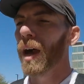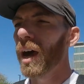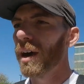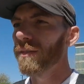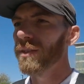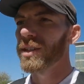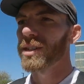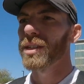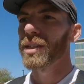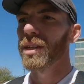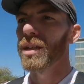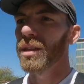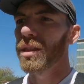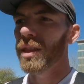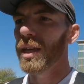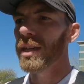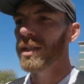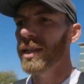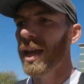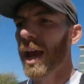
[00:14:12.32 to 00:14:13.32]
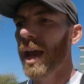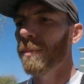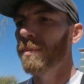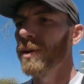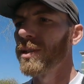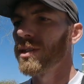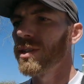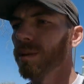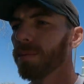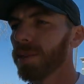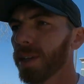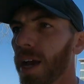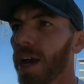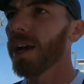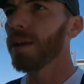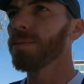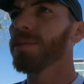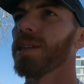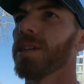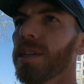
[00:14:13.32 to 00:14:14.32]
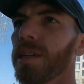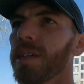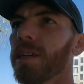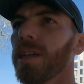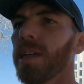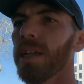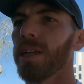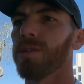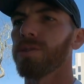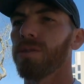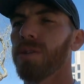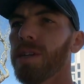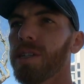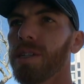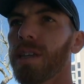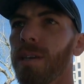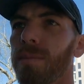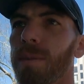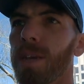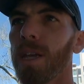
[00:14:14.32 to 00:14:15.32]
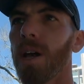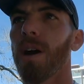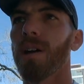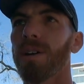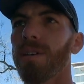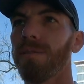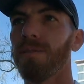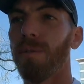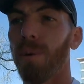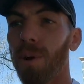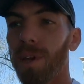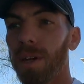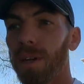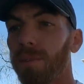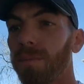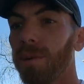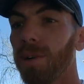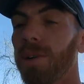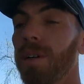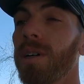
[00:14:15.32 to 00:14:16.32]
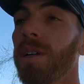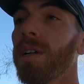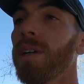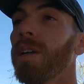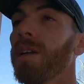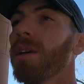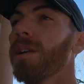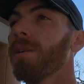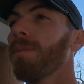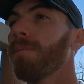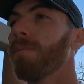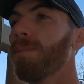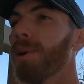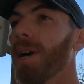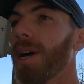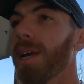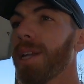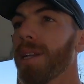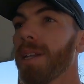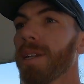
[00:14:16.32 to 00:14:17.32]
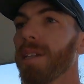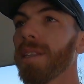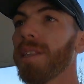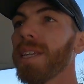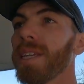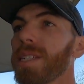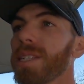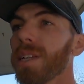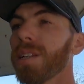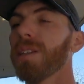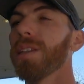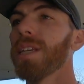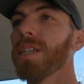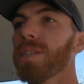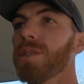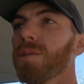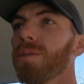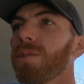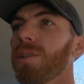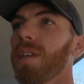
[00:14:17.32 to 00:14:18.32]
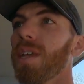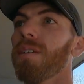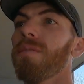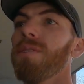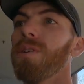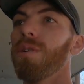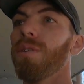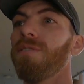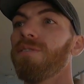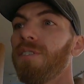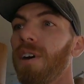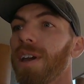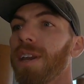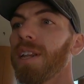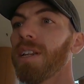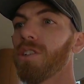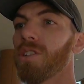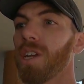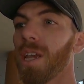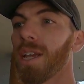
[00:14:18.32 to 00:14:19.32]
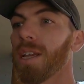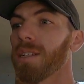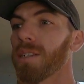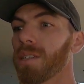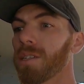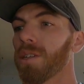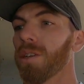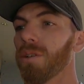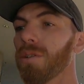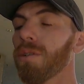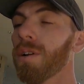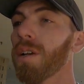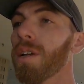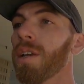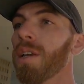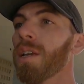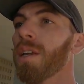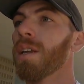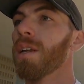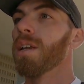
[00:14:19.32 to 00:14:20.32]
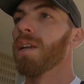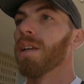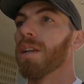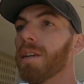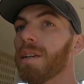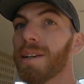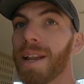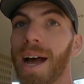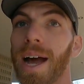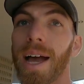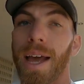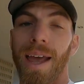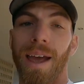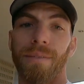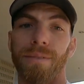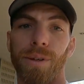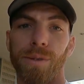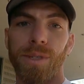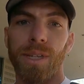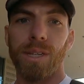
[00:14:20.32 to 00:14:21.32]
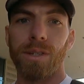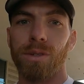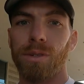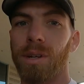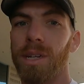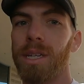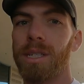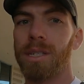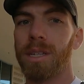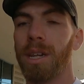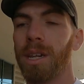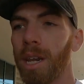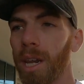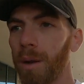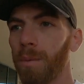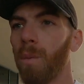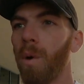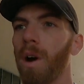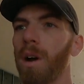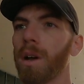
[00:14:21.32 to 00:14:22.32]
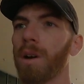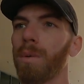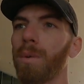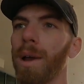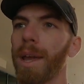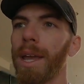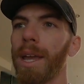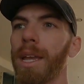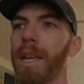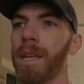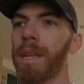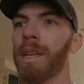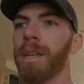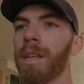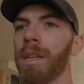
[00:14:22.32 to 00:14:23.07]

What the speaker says: Obviously, things happen sometimes and injuries can be unavoidable, but these at least will give you a fighting chance to not have those injuries and walk away